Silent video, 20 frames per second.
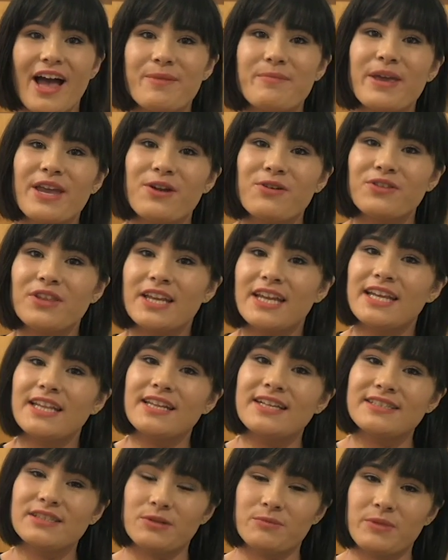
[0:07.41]
I'm here at the
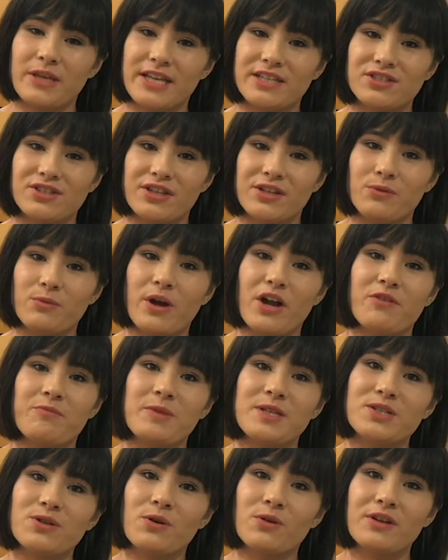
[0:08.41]
Ealing Soup Kitchen, where
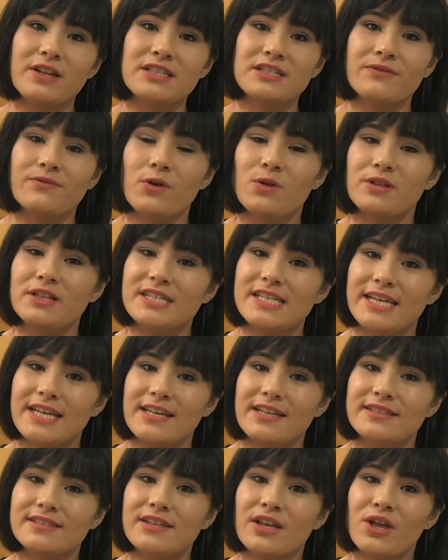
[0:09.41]
I've been talking to
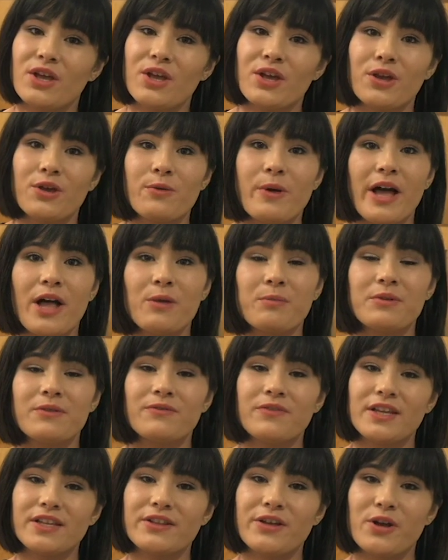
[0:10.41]
volunteers who help
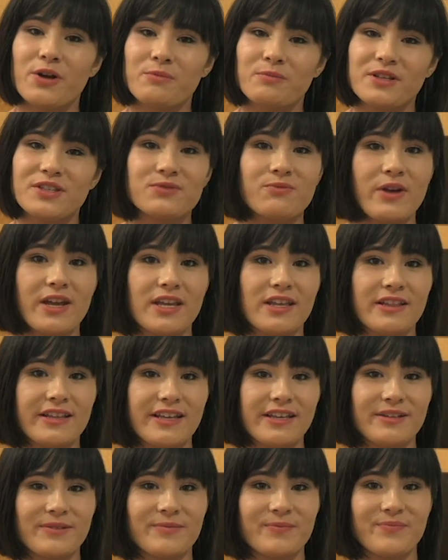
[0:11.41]
and feed the homeless
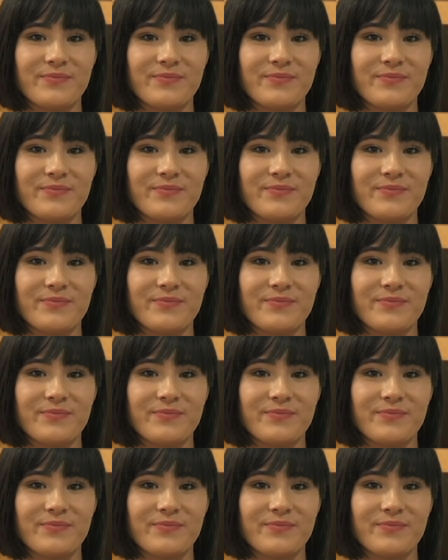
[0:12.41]
regularly.